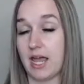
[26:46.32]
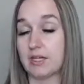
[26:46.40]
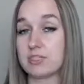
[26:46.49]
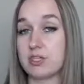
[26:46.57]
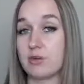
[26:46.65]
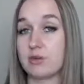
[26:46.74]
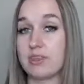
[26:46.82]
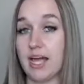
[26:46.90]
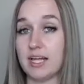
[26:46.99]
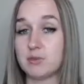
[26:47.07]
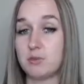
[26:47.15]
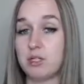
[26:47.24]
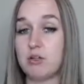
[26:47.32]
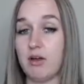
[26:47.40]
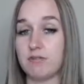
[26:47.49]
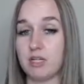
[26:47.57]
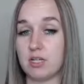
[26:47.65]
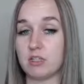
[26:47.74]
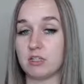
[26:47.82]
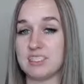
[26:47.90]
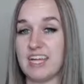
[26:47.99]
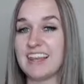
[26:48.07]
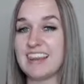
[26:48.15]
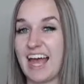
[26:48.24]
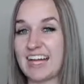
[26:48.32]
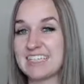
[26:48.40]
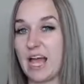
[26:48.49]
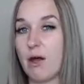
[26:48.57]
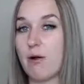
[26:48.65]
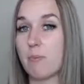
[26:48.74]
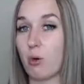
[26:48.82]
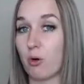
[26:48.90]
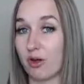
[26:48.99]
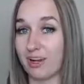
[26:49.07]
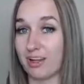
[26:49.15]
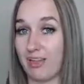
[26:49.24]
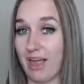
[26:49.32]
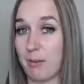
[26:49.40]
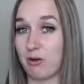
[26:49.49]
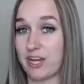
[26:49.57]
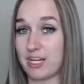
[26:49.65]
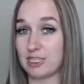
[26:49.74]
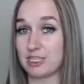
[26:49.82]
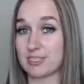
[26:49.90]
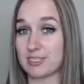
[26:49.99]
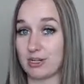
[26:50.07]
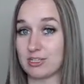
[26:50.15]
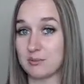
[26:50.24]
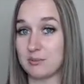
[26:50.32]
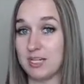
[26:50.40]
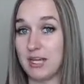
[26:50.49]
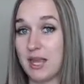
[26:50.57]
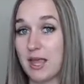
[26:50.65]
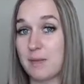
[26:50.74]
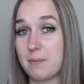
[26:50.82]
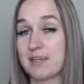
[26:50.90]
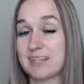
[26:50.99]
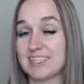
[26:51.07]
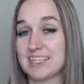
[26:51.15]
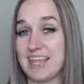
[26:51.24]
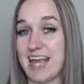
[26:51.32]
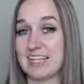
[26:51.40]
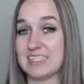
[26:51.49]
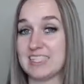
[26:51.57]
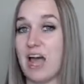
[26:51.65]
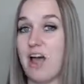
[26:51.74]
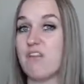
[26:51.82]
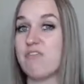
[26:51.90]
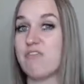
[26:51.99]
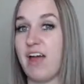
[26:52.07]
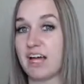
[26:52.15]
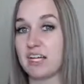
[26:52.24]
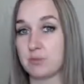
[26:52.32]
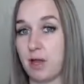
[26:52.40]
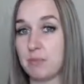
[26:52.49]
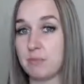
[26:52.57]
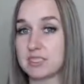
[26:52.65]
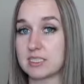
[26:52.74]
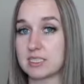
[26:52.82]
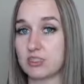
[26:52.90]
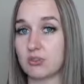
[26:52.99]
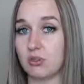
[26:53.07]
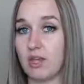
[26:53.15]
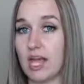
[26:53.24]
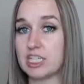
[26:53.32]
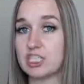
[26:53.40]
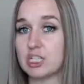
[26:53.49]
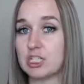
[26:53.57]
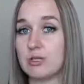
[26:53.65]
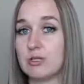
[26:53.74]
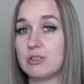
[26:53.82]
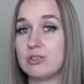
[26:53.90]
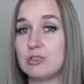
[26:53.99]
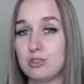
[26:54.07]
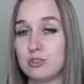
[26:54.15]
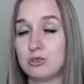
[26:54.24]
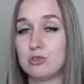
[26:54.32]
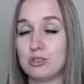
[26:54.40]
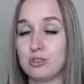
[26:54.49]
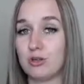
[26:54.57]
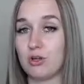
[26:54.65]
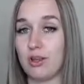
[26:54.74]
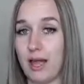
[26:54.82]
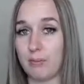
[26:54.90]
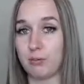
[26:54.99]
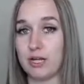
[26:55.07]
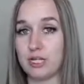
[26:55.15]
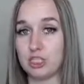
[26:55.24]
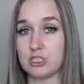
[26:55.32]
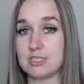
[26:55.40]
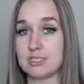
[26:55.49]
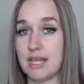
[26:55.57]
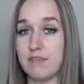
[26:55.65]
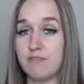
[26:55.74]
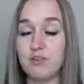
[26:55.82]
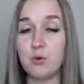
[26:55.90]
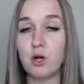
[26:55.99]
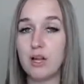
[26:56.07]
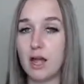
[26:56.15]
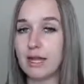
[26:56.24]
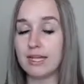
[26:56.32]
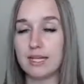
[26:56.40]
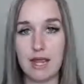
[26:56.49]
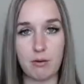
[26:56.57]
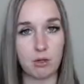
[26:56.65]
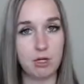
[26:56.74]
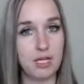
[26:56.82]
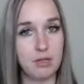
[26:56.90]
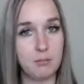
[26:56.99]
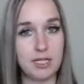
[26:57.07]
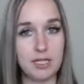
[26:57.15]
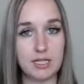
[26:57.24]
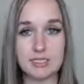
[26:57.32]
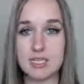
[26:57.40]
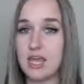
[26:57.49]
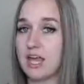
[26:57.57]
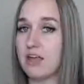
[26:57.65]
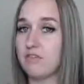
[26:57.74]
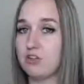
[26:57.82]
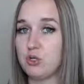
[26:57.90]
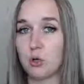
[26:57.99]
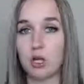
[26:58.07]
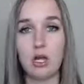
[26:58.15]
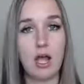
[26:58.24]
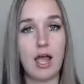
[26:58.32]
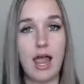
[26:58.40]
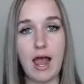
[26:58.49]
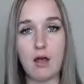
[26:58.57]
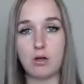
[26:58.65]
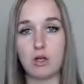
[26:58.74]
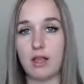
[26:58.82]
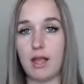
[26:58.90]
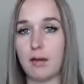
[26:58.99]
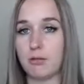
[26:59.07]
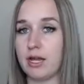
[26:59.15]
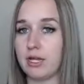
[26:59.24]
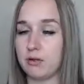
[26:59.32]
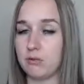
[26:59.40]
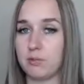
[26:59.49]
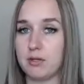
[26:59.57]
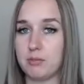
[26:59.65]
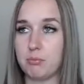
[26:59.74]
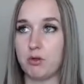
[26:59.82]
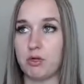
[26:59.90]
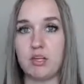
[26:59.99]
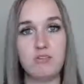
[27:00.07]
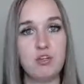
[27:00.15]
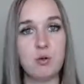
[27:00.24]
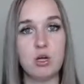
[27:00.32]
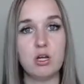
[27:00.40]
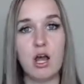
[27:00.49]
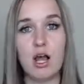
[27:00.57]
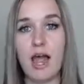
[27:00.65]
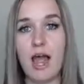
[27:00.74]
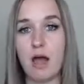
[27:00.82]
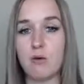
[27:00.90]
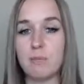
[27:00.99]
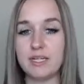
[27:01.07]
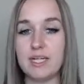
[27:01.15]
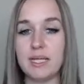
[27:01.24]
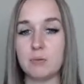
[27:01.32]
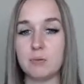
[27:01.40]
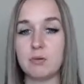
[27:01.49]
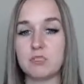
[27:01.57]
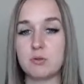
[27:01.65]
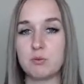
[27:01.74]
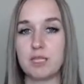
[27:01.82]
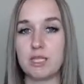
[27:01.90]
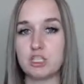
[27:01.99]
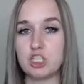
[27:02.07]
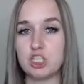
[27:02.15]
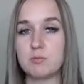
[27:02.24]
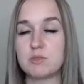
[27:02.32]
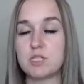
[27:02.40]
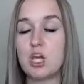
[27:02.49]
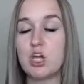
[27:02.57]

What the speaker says: And so that's what you have to understand. That's how important collaborations are to me, because that's how fast my business grew last year, due to collaborations. If you are not in networking meetings, if you are not out collaborating with people, if you are not out making in-person relationships,